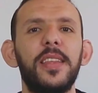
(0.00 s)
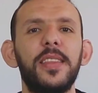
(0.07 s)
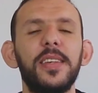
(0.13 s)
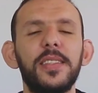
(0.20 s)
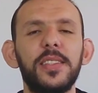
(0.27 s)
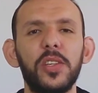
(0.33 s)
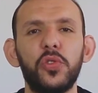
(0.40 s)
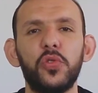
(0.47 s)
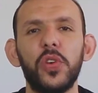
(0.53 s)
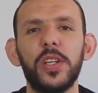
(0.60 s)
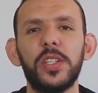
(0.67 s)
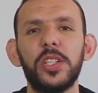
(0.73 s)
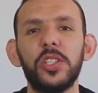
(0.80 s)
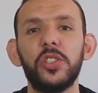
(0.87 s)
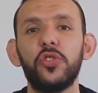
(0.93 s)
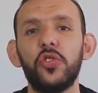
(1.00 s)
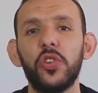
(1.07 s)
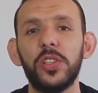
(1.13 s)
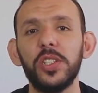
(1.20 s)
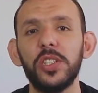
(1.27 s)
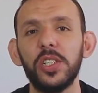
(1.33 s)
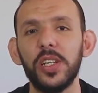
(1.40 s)
this situation,
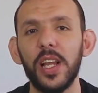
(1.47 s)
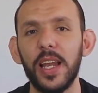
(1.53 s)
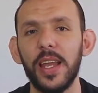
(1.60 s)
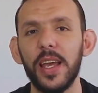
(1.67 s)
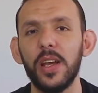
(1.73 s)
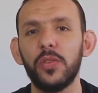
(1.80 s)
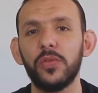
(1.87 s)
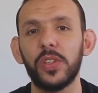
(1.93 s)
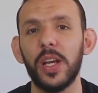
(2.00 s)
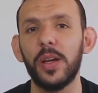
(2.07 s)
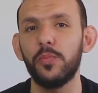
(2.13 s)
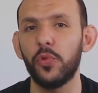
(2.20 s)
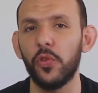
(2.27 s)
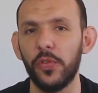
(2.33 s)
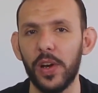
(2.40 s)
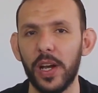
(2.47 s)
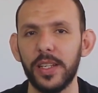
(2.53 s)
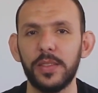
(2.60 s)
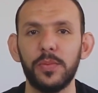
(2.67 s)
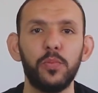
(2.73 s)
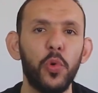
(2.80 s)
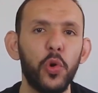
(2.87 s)
traditional layout can provide
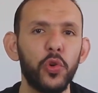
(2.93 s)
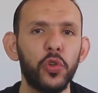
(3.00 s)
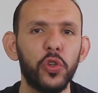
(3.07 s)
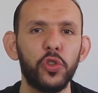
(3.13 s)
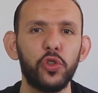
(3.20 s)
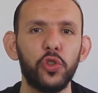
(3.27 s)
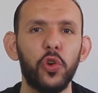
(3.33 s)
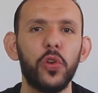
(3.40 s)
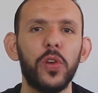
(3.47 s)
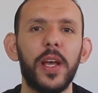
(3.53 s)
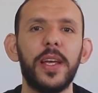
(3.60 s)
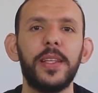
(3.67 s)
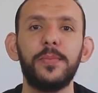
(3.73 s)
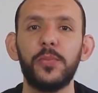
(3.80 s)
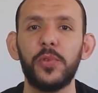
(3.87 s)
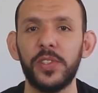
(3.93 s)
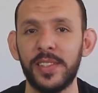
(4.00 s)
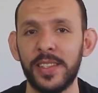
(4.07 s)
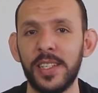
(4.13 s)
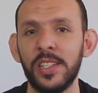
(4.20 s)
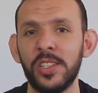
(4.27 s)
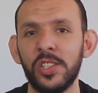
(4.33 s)
more control and
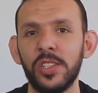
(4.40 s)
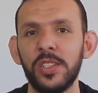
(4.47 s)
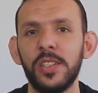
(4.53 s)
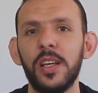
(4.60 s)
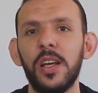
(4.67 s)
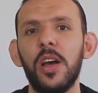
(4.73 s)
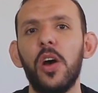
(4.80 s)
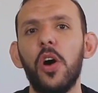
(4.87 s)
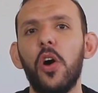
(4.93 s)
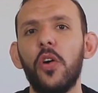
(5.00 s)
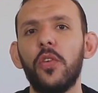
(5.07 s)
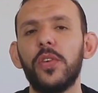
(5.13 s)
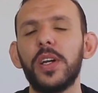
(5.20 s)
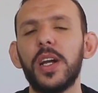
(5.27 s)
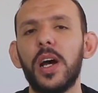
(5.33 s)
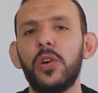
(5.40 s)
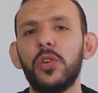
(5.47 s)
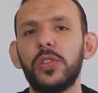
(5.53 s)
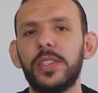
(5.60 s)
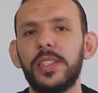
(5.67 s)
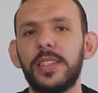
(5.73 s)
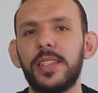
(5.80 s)
precision over our
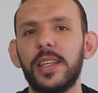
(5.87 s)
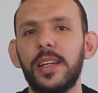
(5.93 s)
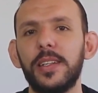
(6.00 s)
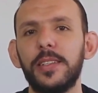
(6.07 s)
design.